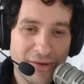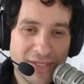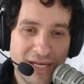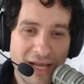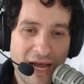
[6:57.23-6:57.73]

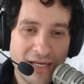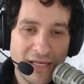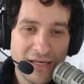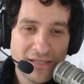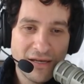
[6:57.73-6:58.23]
Lewis, any
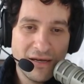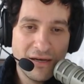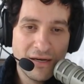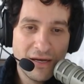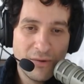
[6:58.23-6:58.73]
ideas
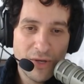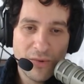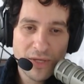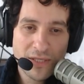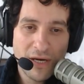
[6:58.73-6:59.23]
on what
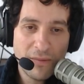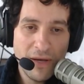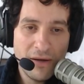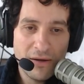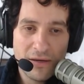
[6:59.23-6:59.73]
you want to talk
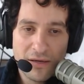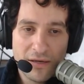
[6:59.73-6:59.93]
about?